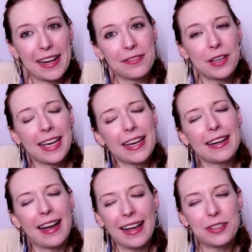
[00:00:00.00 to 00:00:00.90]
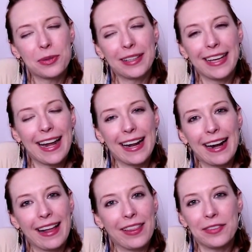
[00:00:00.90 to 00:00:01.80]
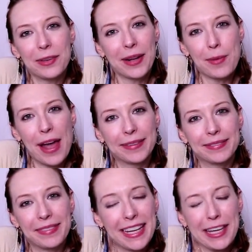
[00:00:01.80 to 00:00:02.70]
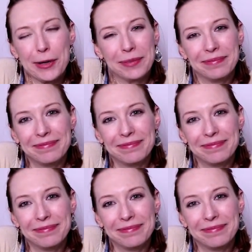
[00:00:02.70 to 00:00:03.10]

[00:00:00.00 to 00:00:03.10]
And if you can't, I totally get it. I love you anyway. Thank you.